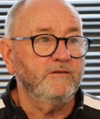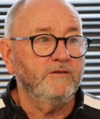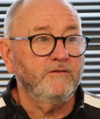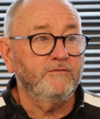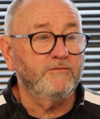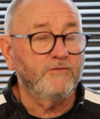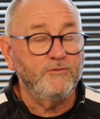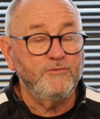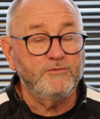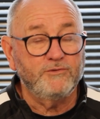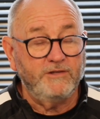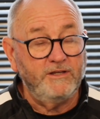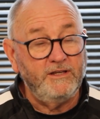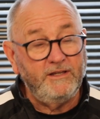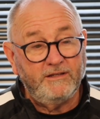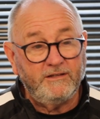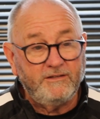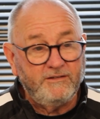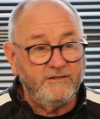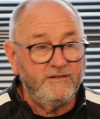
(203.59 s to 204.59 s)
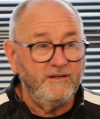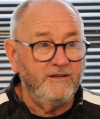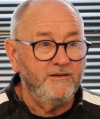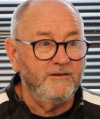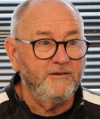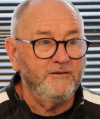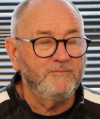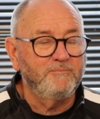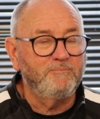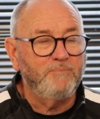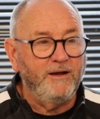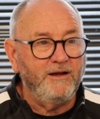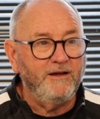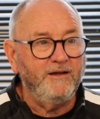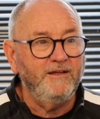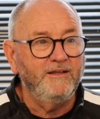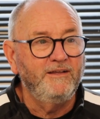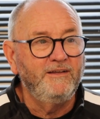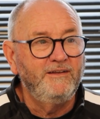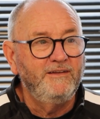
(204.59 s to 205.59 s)
Of course it is,
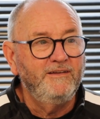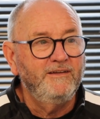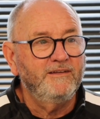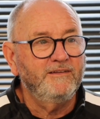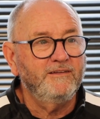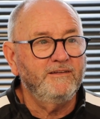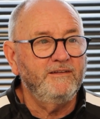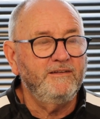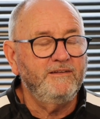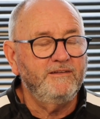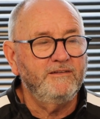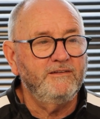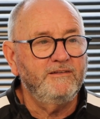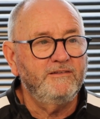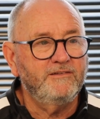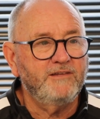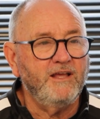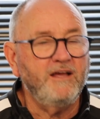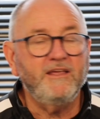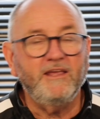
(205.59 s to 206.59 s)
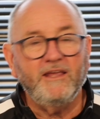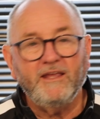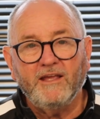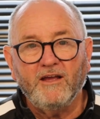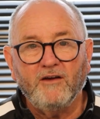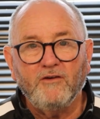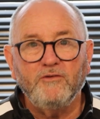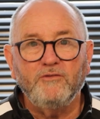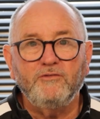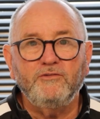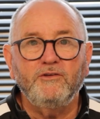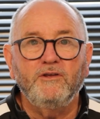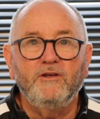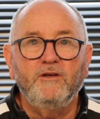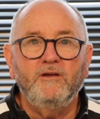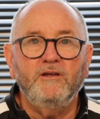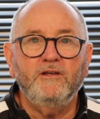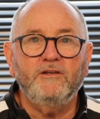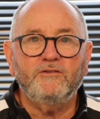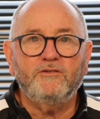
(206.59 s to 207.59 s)
but the saying goes,
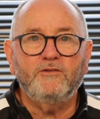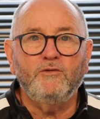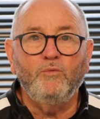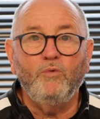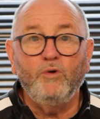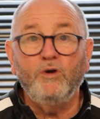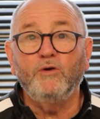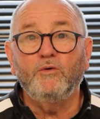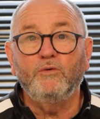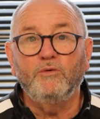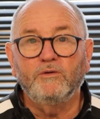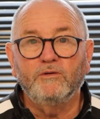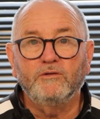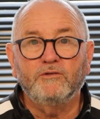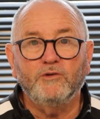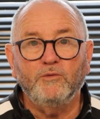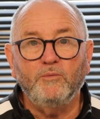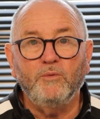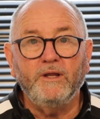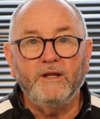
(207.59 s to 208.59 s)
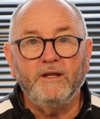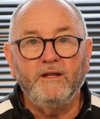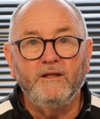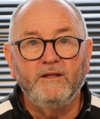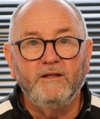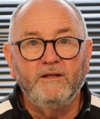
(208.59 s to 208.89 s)
it's the will to win.